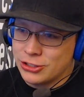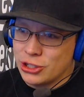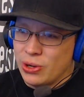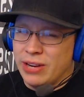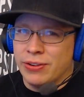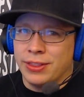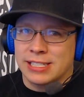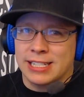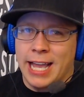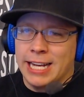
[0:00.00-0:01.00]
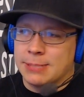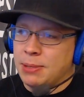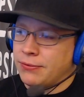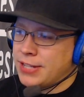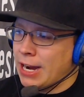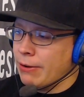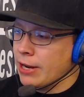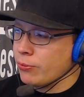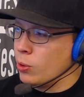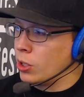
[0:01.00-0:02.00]
show even the slightest bit of
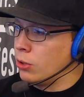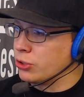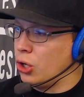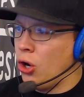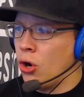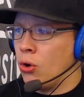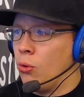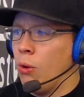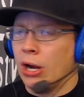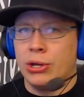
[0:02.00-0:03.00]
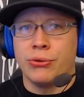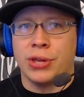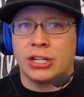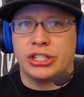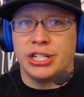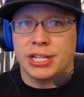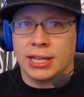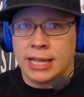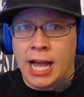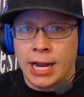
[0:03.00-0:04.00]
doubt, everyone goes, oh, wow, you think she's
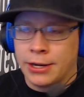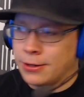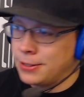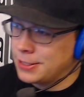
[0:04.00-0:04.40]
a liar.